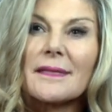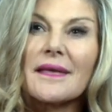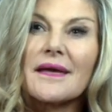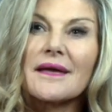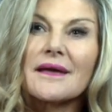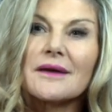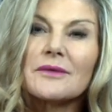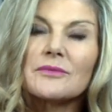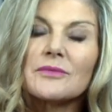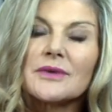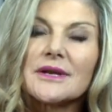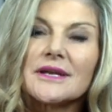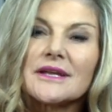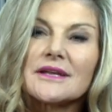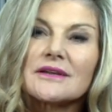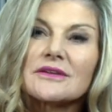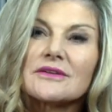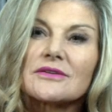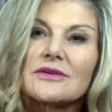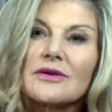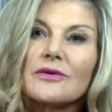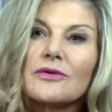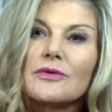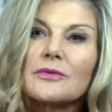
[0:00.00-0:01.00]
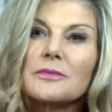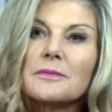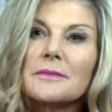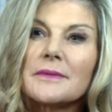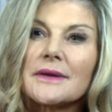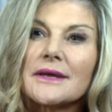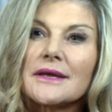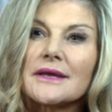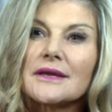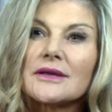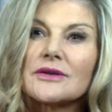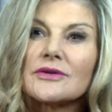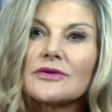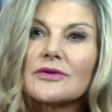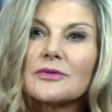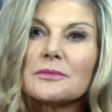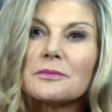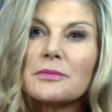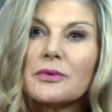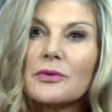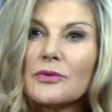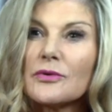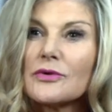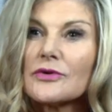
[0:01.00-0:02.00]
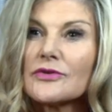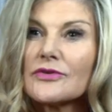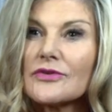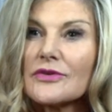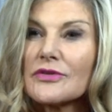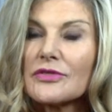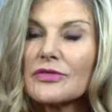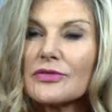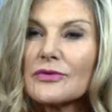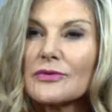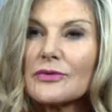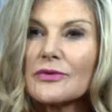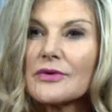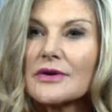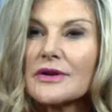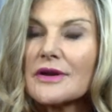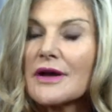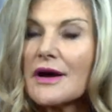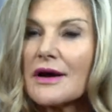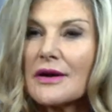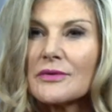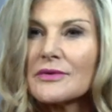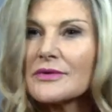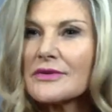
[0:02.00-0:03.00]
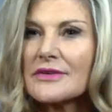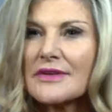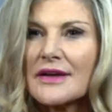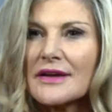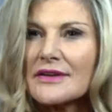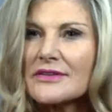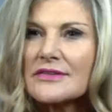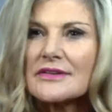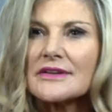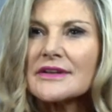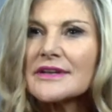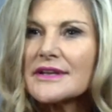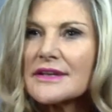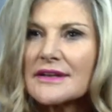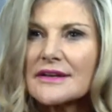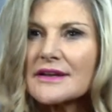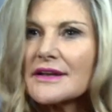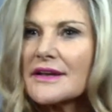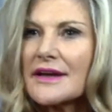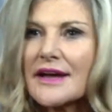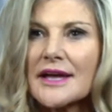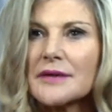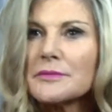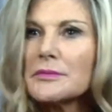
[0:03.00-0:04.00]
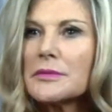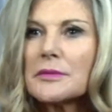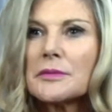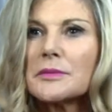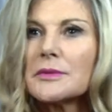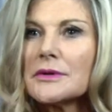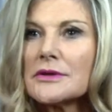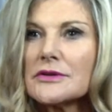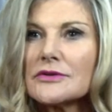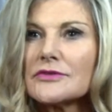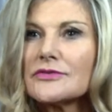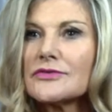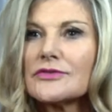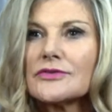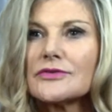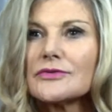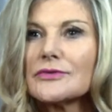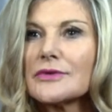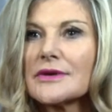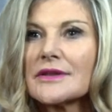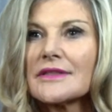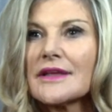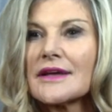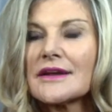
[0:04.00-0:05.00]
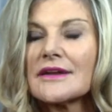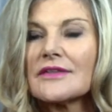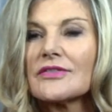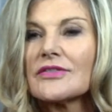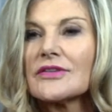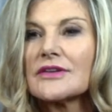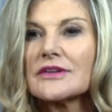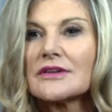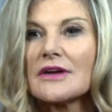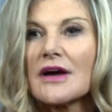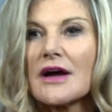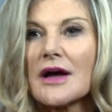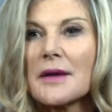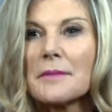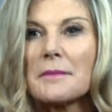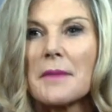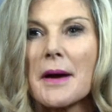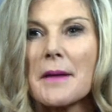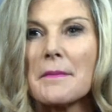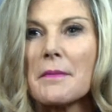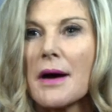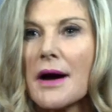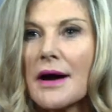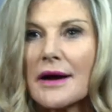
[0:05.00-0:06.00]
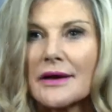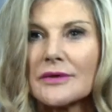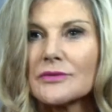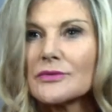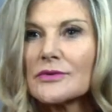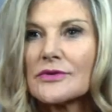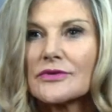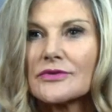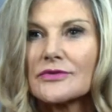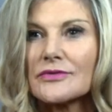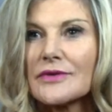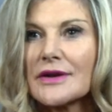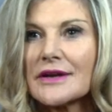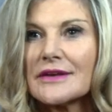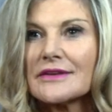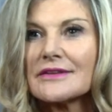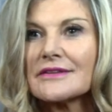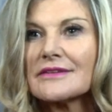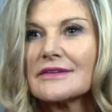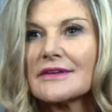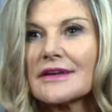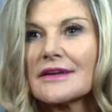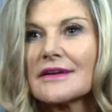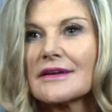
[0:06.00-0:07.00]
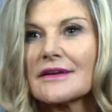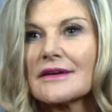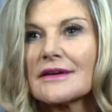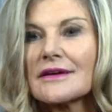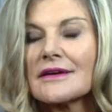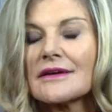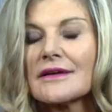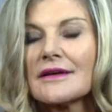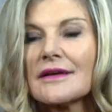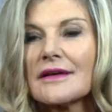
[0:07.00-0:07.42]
And when he told me, you know, pause a thought, I was actually incapable of doing that at the time. My mind was racing.